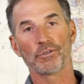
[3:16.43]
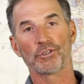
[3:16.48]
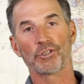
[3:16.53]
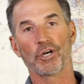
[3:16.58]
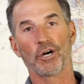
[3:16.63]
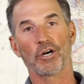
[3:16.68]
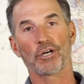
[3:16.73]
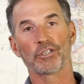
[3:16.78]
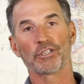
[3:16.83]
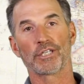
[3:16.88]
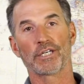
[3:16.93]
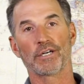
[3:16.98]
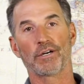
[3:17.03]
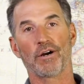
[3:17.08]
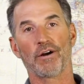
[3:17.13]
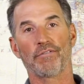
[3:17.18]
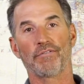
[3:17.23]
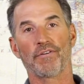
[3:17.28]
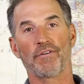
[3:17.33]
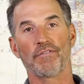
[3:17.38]
charging
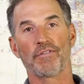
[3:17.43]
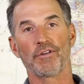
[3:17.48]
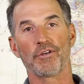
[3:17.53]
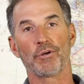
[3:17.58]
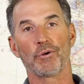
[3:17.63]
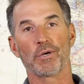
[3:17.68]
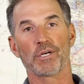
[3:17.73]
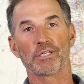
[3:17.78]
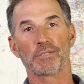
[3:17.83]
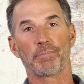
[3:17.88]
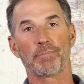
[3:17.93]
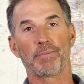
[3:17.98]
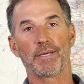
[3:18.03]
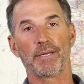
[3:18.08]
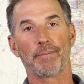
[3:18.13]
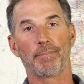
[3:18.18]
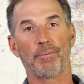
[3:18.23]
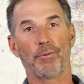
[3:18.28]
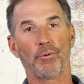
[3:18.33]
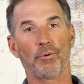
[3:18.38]
off of the
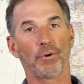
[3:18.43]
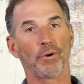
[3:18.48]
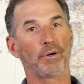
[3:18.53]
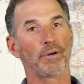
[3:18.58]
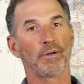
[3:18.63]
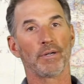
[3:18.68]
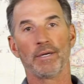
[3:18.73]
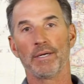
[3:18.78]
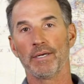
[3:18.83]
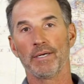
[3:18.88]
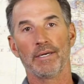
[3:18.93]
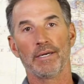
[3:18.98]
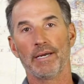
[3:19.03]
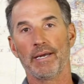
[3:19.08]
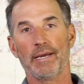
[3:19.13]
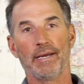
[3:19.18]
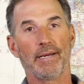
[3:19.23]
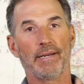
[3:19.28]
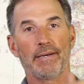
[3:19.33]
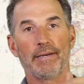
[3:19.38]
USB port
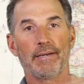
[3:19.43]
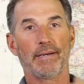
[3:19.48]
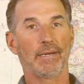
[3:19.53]
and